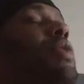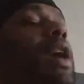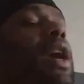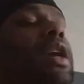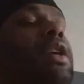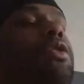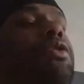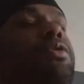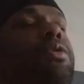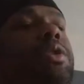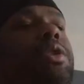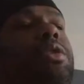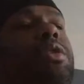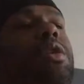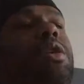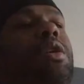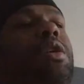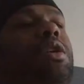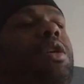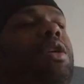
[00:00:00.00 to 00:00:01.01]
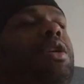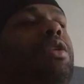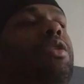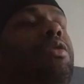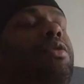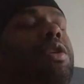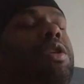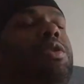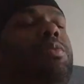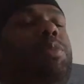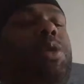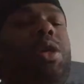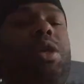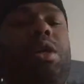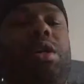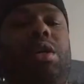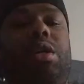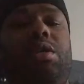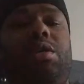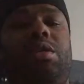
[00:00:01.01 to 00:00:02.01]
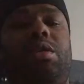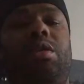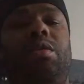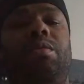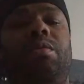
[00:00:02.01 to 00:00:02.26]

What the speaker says: hatred is gonna increase because